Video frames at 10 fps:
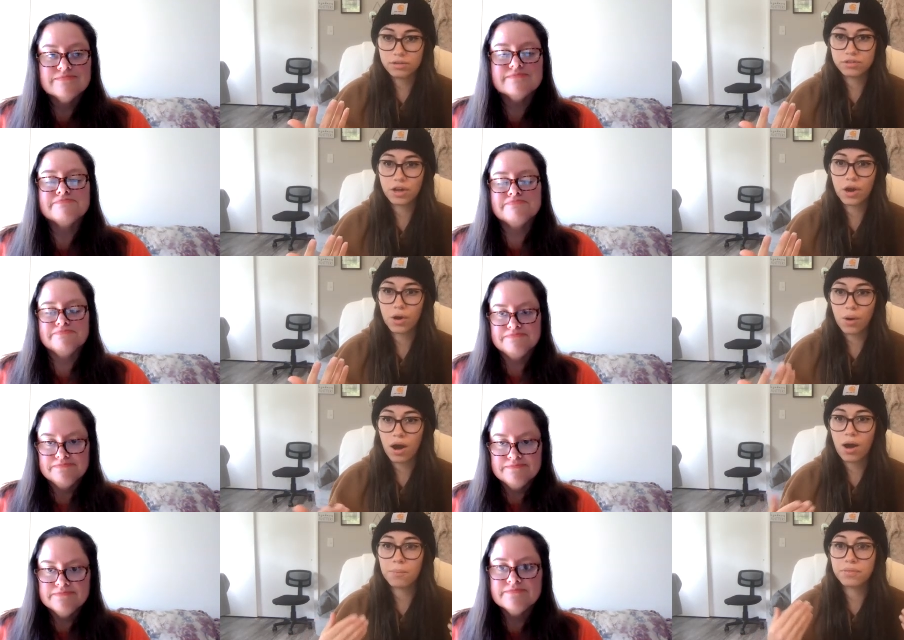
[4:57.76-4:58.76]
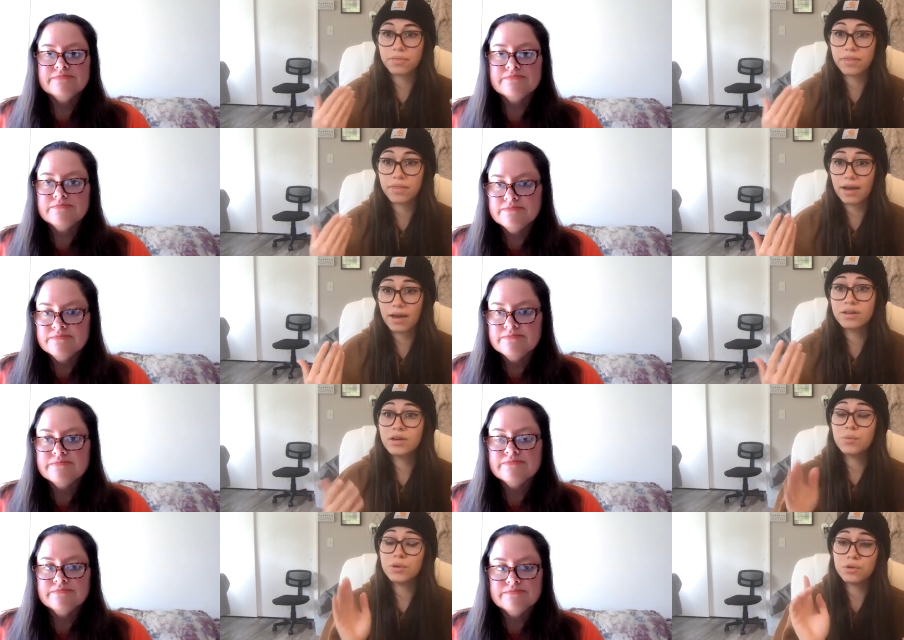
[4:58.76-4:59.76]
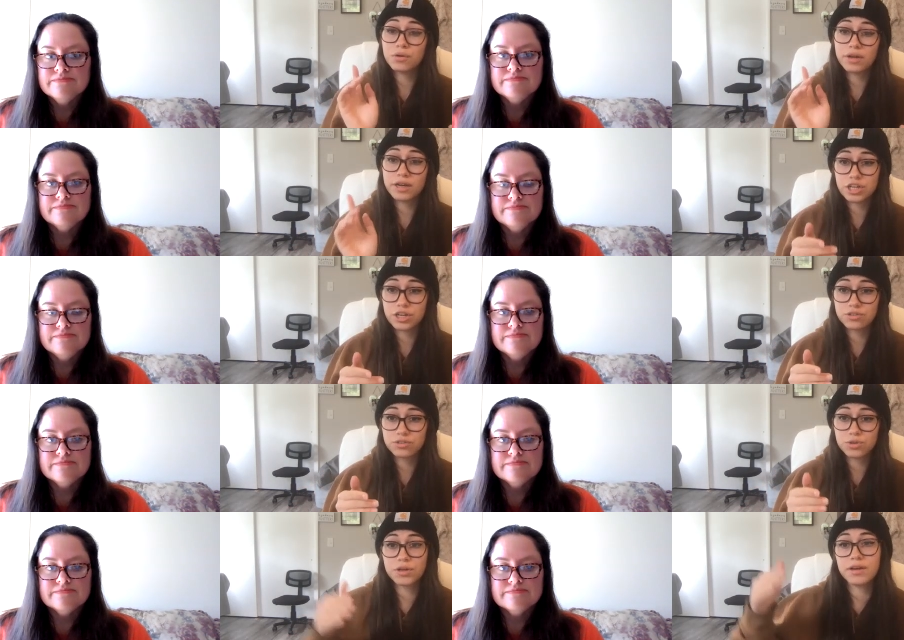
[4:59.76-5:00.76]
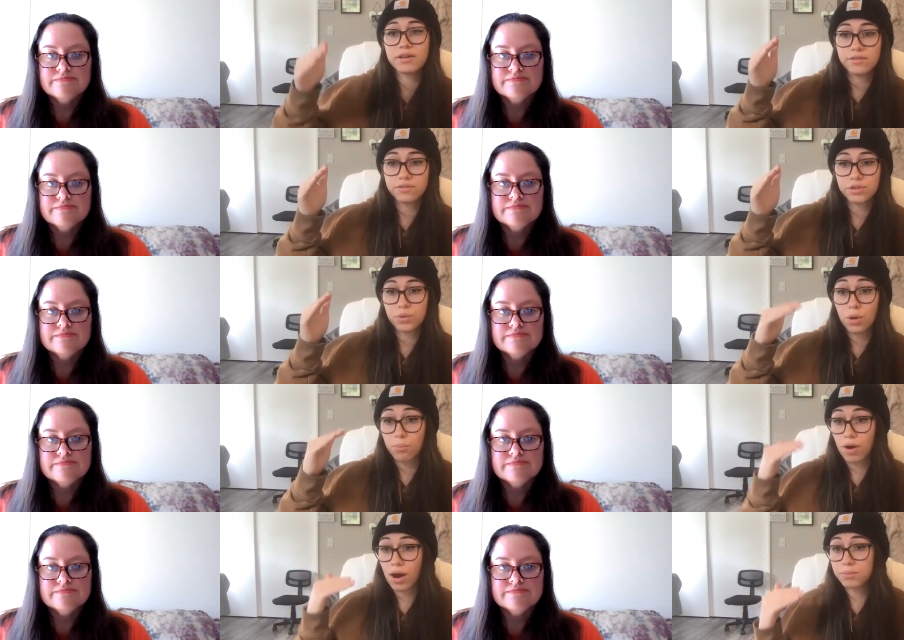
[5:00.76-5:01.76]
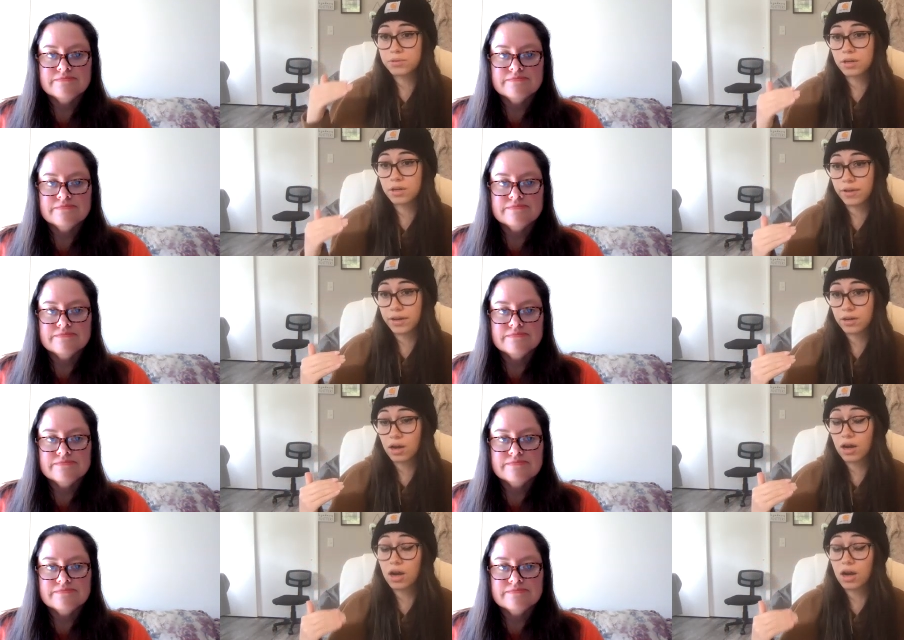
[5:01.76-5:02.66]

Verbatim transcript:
Speaker 1: So mm-hmm. um, that when you click share your story, it gives you a prompt of like a